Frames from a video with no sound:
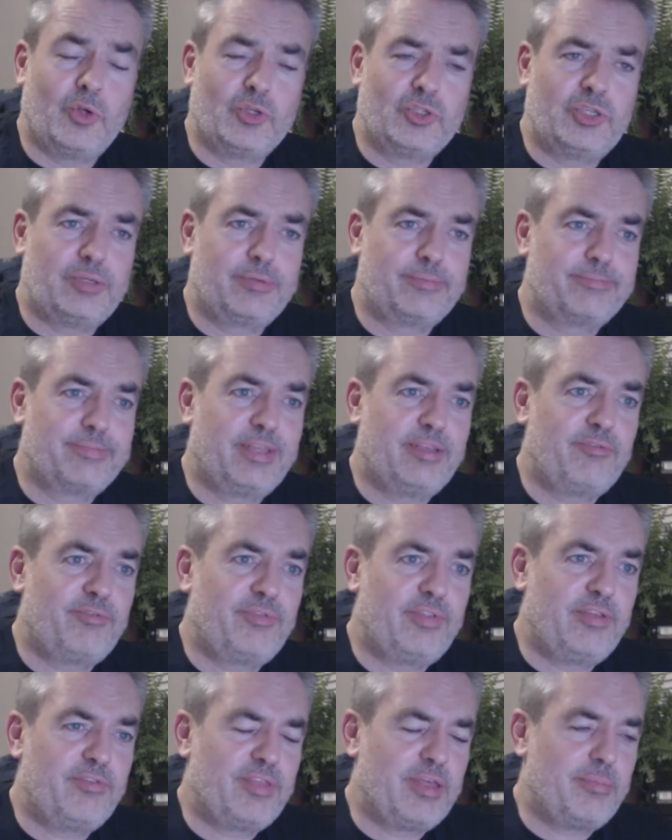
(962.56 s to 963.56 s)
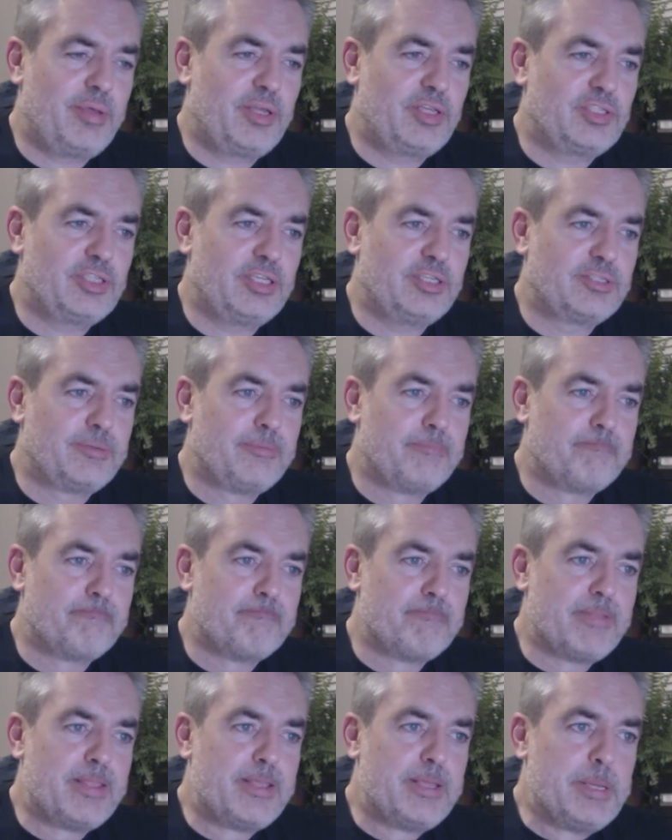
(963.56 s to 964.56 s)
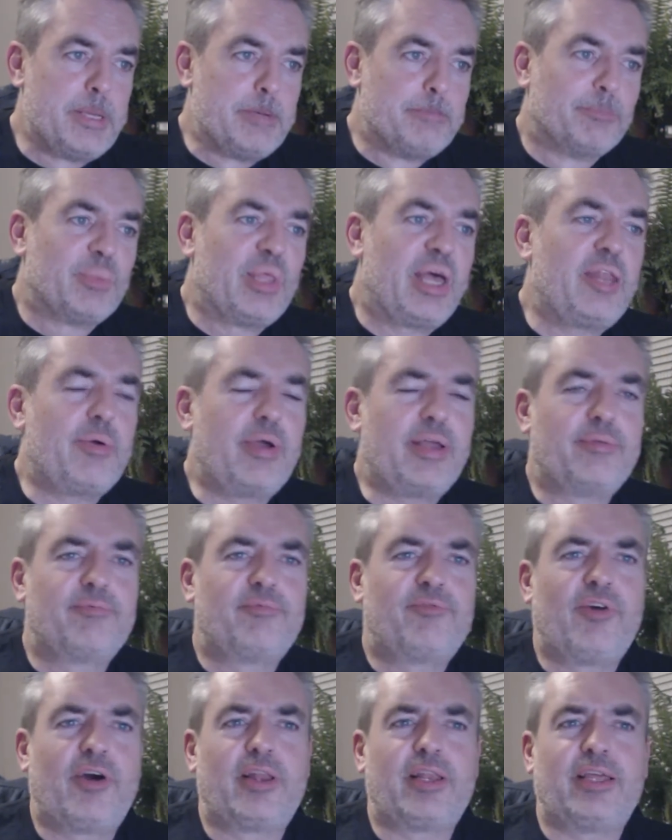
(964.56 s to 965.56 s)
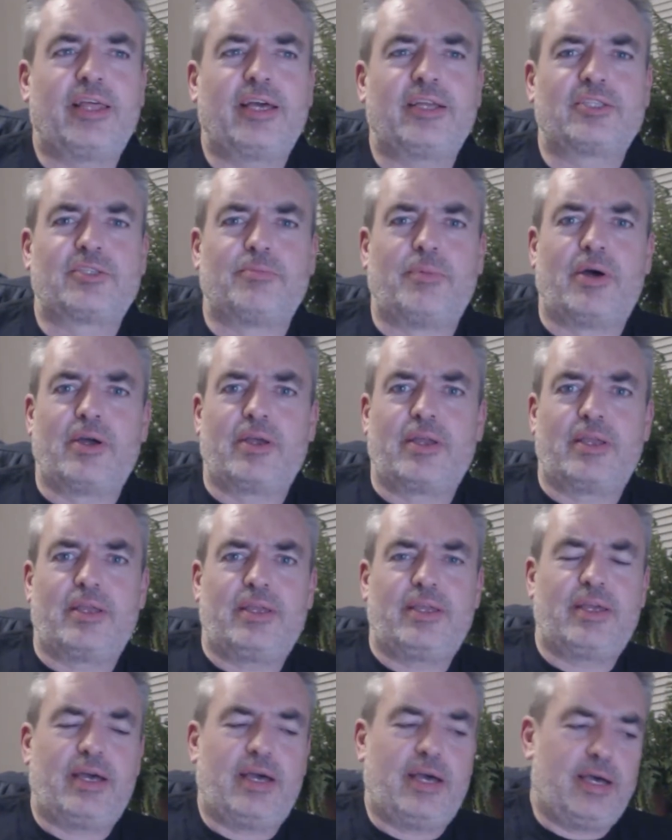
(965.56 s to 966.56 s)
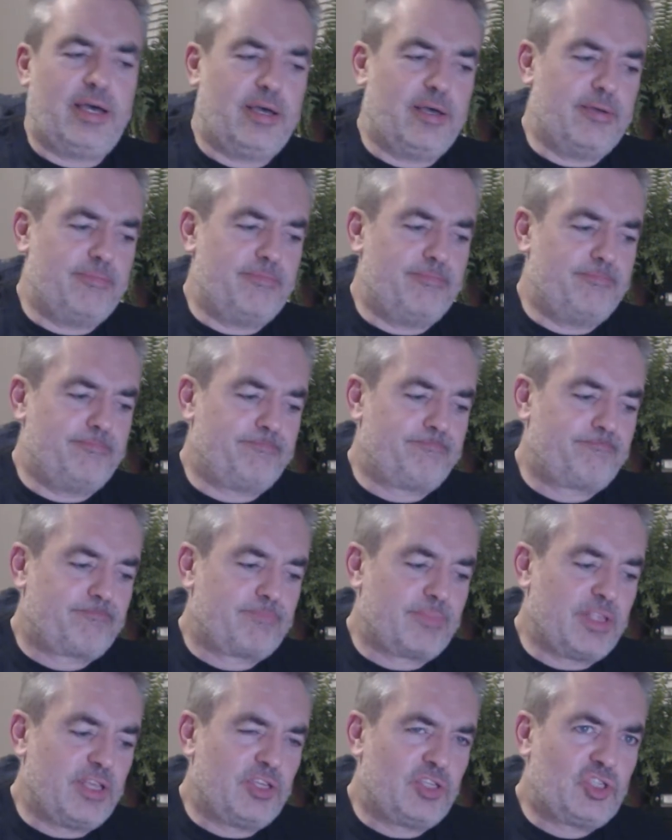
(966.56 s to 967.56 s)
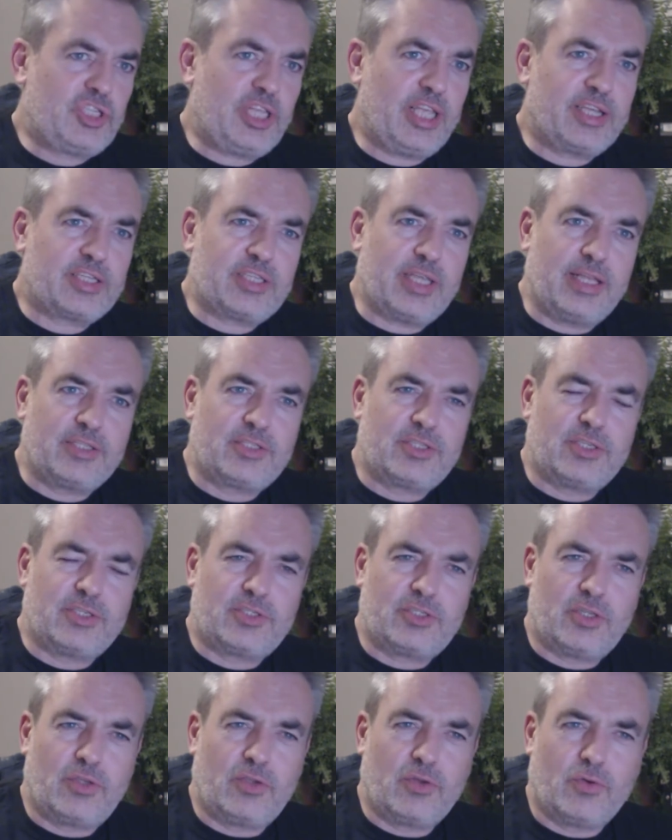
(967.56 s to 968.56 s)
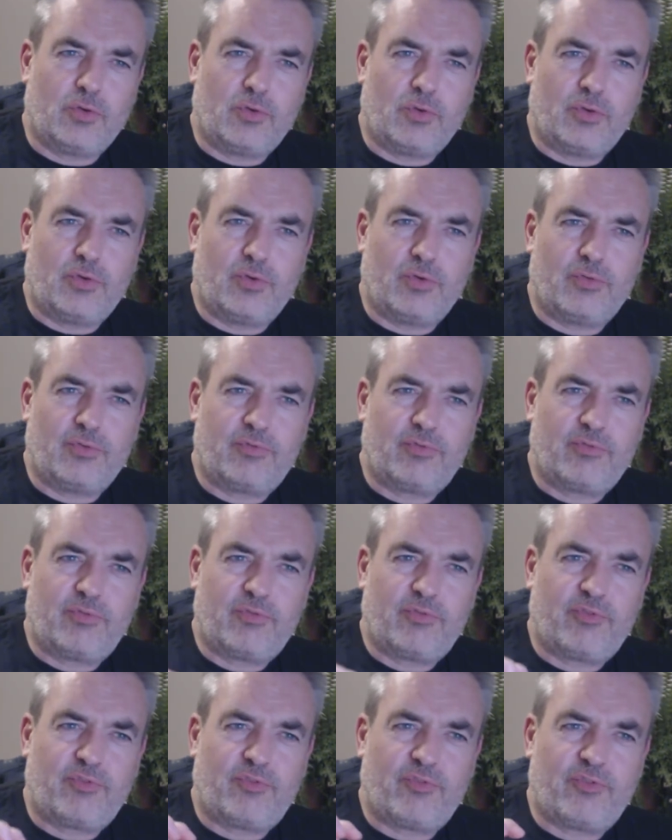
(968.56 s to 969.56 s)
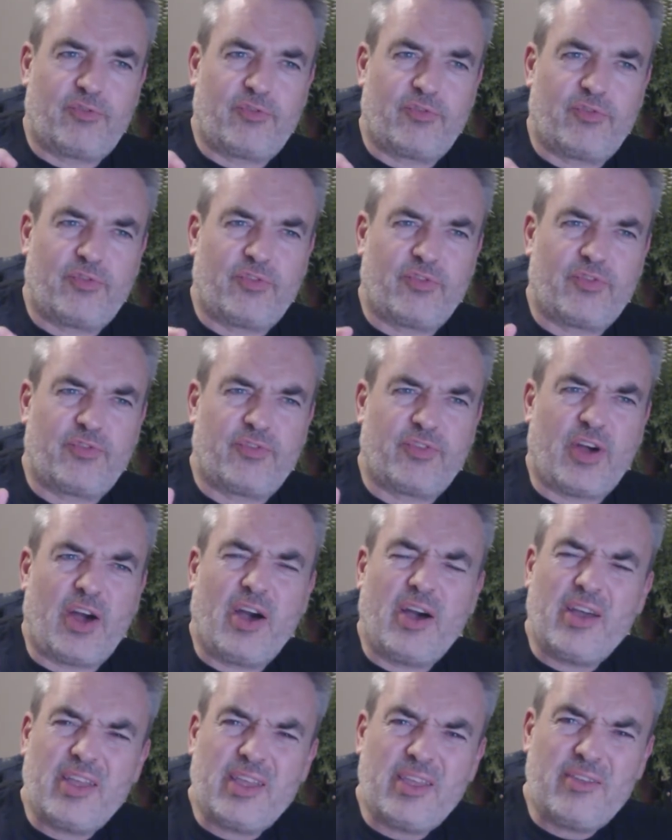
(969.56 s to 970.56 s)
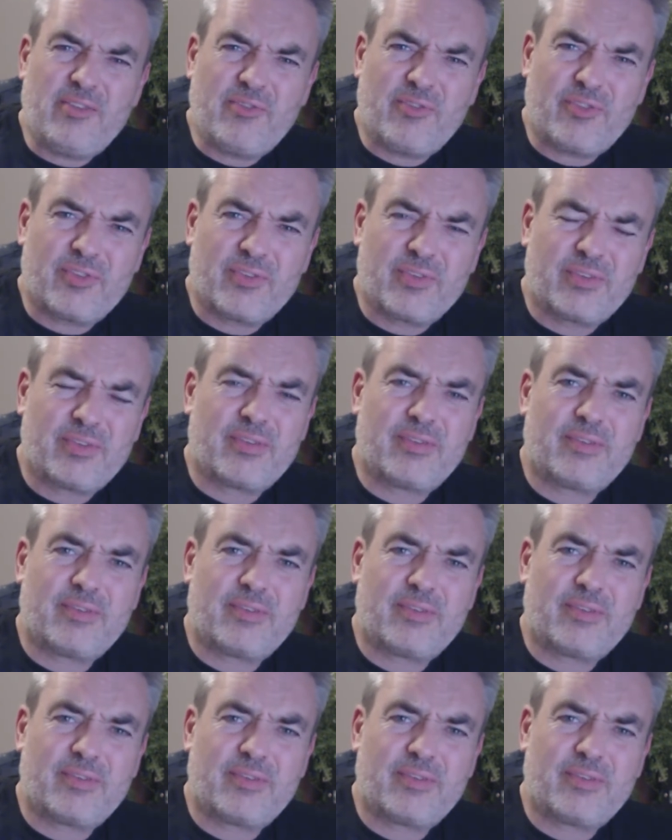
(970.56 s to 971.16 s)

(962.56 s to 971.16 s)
watching, if that makes sense. Anyway, Farley, that's my 6 answers to your 5